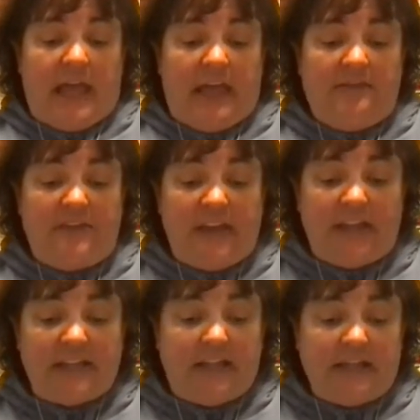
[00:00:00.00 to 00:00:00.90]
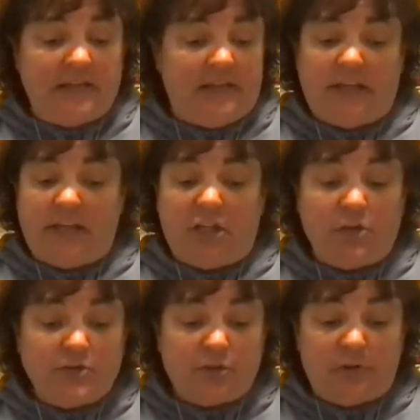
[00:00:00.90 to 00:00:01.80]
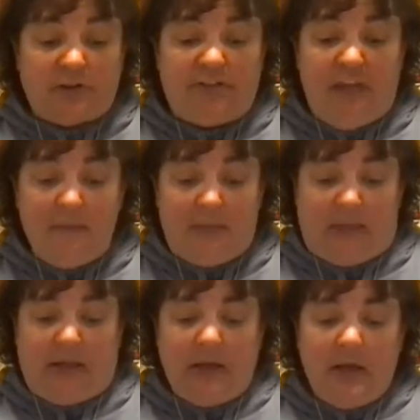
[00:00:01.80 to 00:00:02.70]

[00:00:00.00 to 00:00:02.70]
If it had landed any closer, it would have hit me.